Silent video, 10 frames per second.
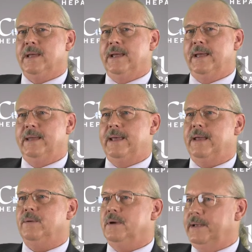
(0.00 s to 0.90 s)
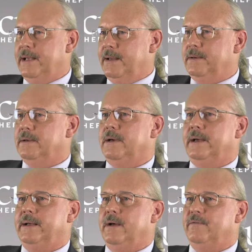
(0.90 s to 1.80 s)
And that, again,
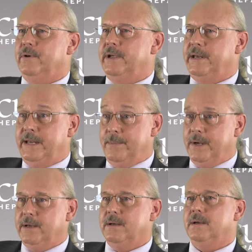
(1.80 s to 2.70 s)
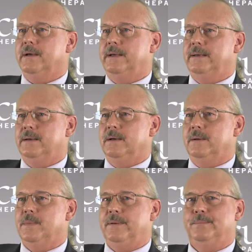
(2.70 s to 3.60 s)
I got very anemic.
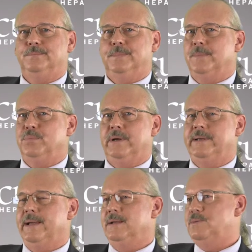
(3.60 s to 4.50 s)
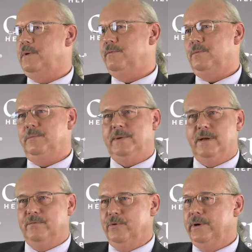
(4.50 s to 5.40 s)
My blood counts went
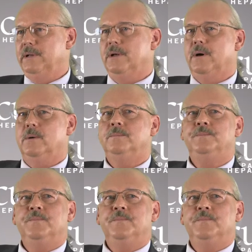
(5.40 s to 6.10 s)
down very low.